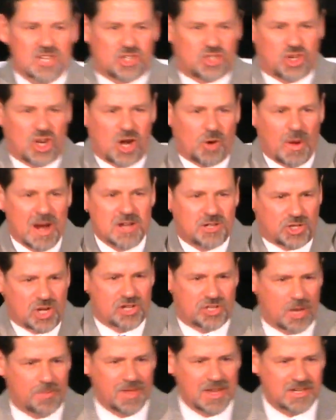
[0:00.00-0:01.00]
this
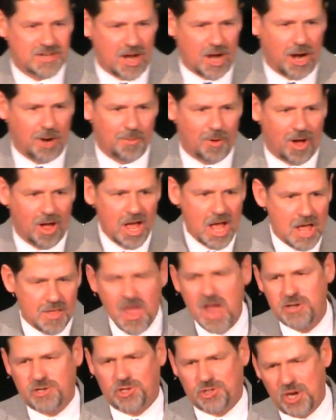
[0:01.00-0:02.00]
generation something terrible.
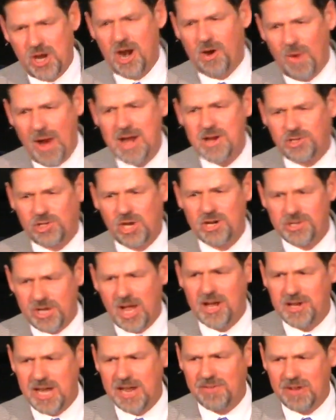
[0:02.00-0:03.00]
This generation
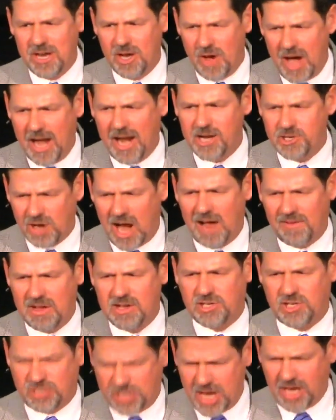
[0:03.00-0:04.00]
doesn't even know how to drive
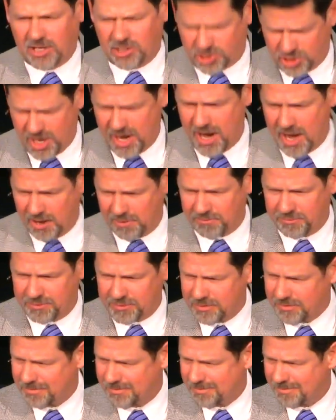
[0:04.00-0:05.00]
a stick
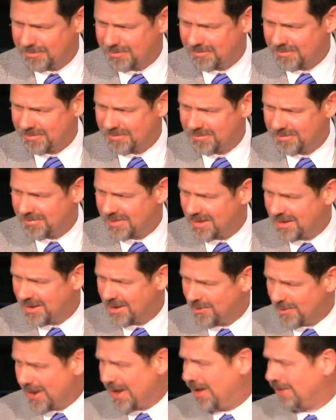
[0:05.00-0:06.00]
shift.
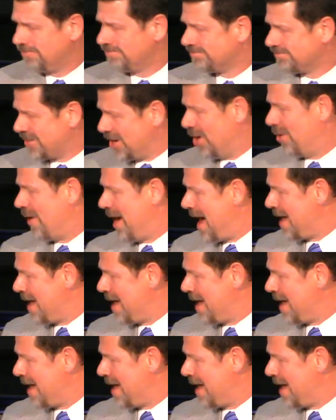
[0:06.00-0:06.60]
Well, you know